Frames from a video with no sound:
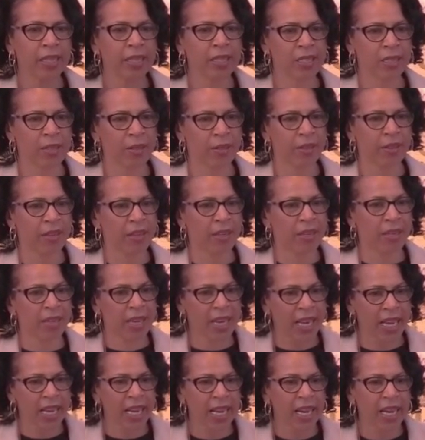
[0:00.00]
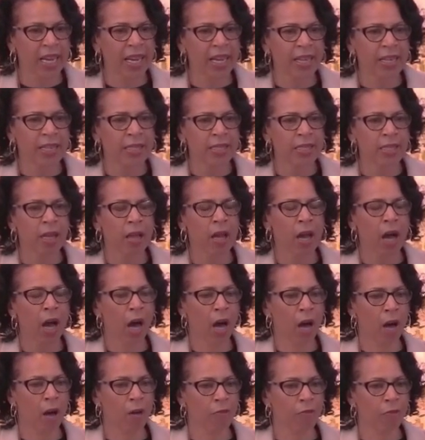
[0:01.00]
to the needs
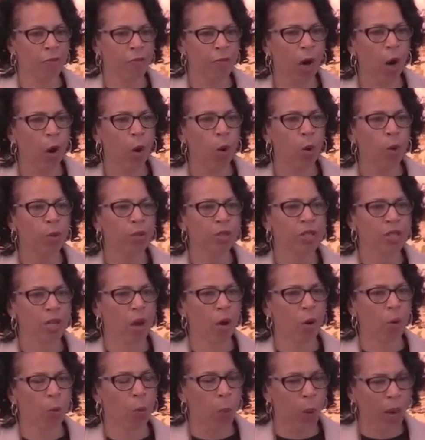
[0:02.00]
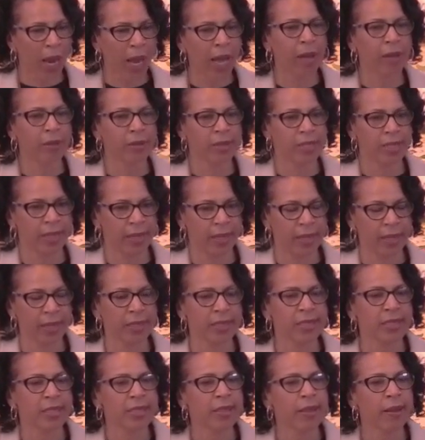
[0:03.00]
of those around
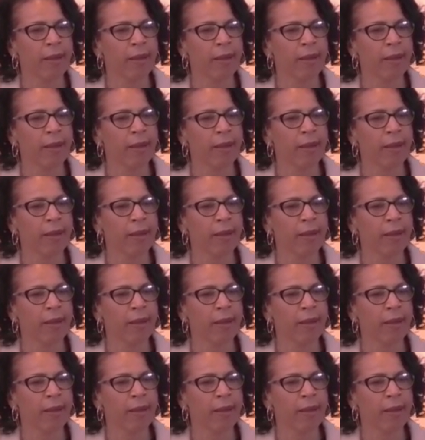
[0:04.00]
us.